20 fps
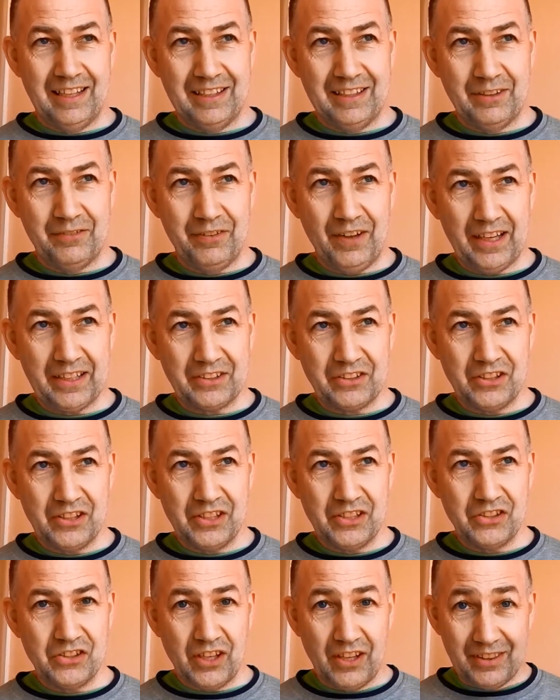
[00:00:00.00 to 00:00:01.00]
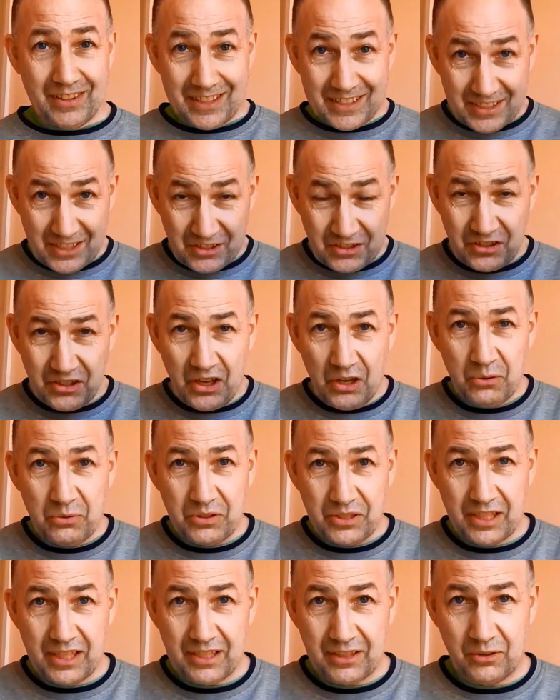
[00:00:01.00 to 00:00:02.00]
the fact is, this is now
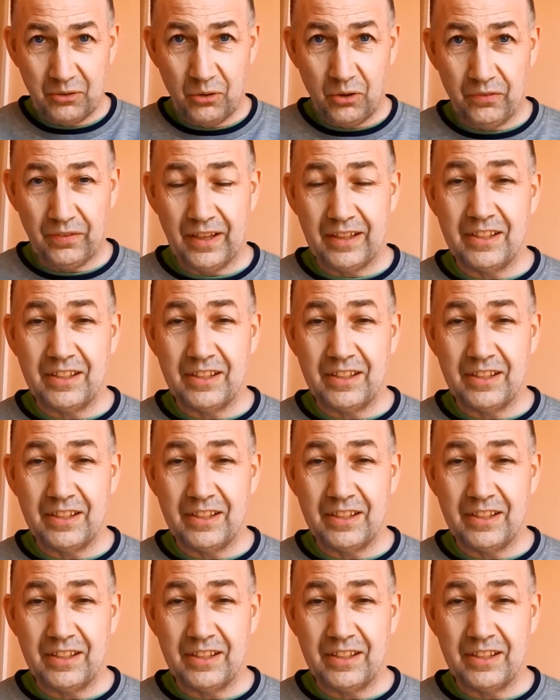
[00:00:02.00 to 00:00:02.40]
taken off,